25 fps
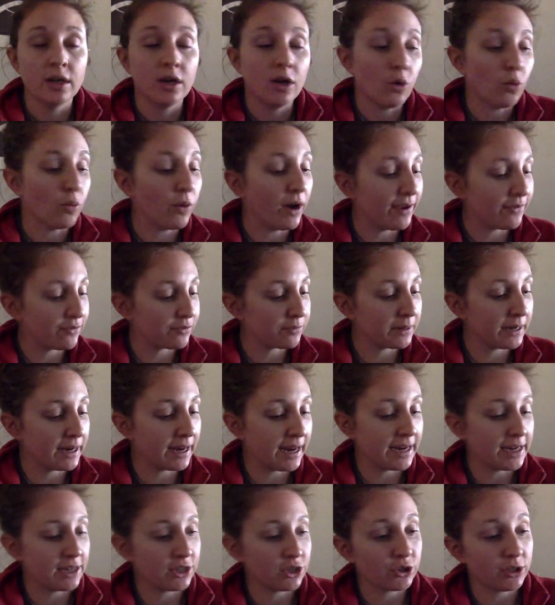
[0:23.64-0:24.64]
wait for me to
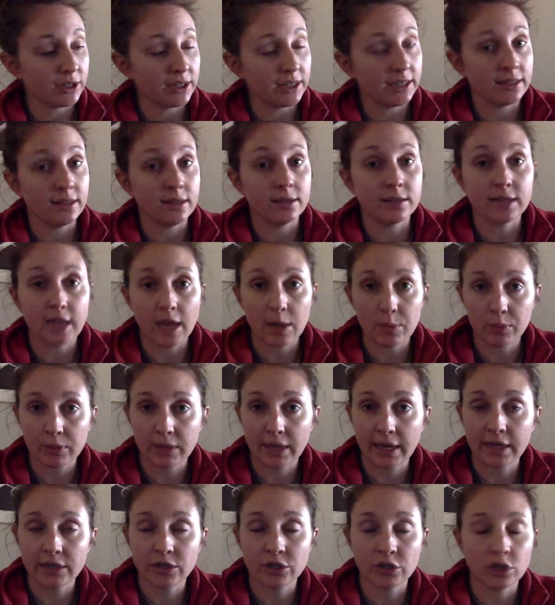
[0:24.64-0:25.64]
answer it, and then type in the
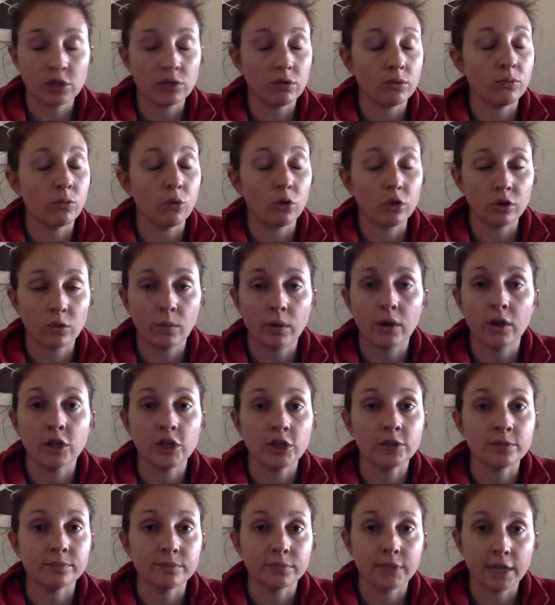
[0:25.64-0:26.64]
answer. You are more than
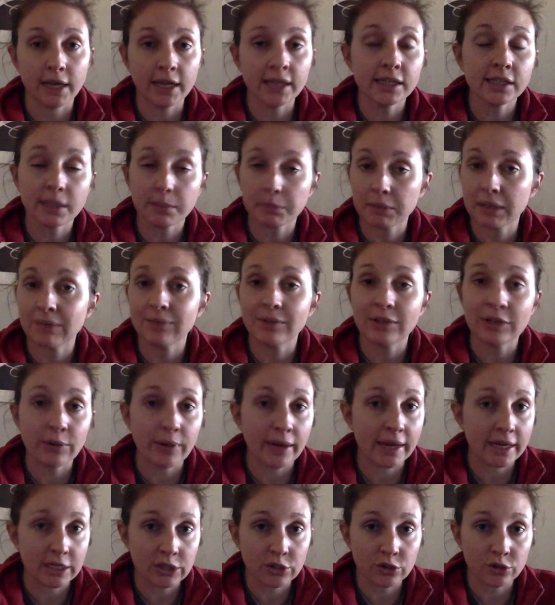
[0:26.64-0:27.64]
welcome. Yes, I'm giving you
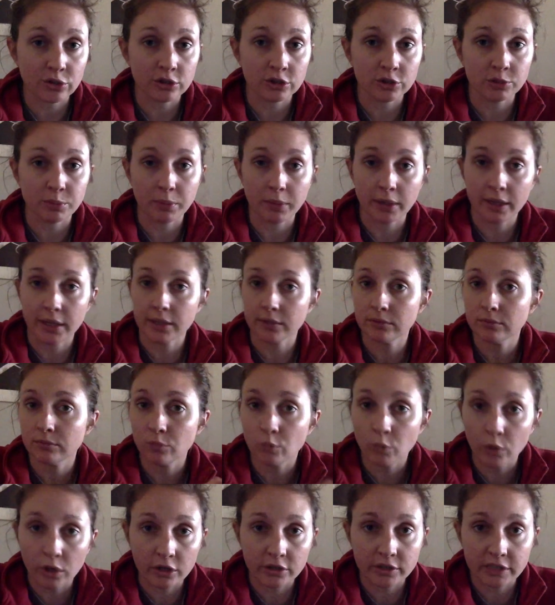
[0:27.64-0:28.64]
answers, but
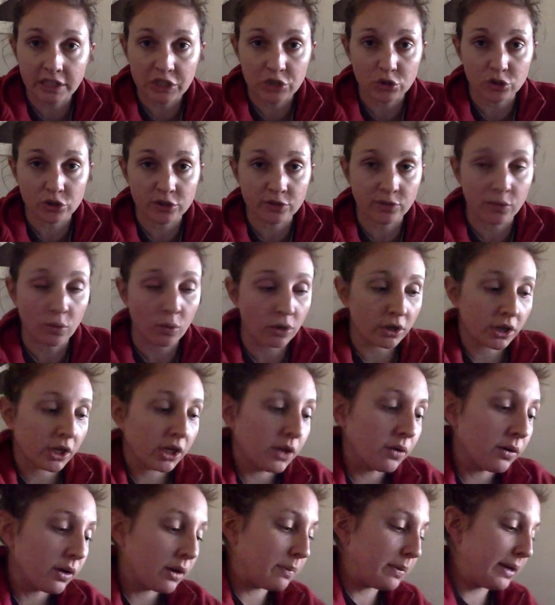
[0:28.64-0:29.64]
what are teachers for? You know
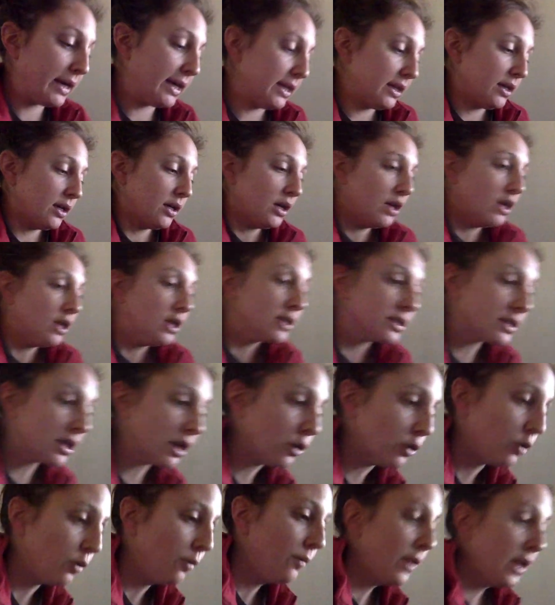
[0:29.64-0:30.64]
what I mean?
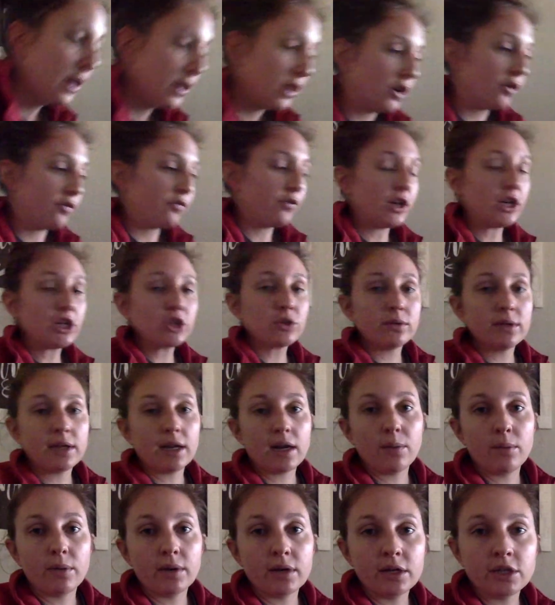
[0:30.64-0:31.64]
So the first one that
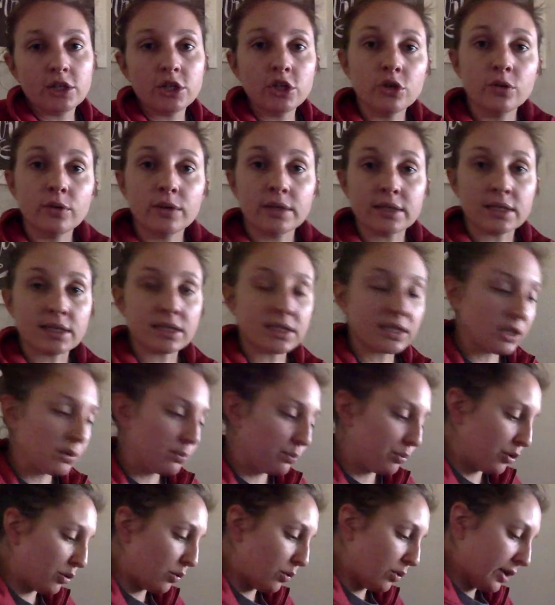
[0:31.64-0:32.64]
I want to do is a
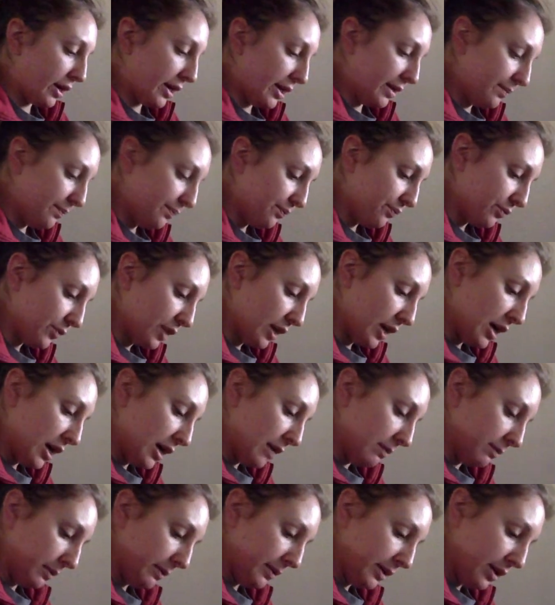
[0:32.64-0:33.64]
simple one.
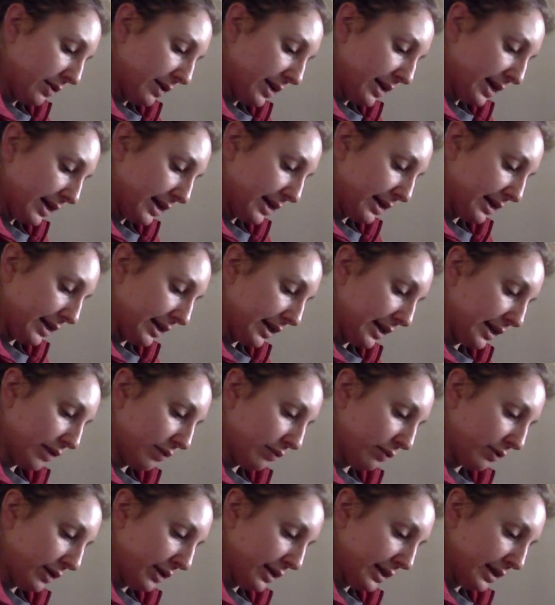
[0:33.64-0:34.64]
Let me go ahead and get it
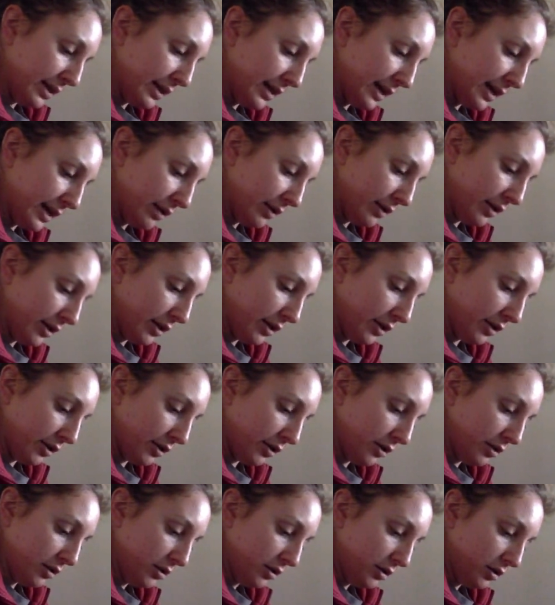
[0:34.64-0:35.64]
written down
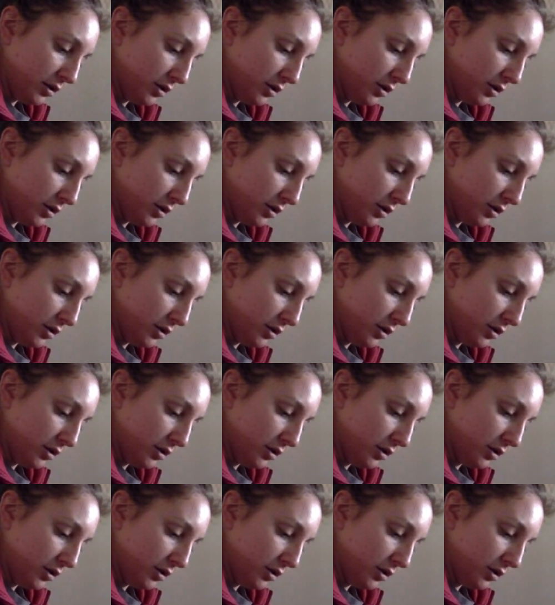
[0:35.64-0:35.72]
here.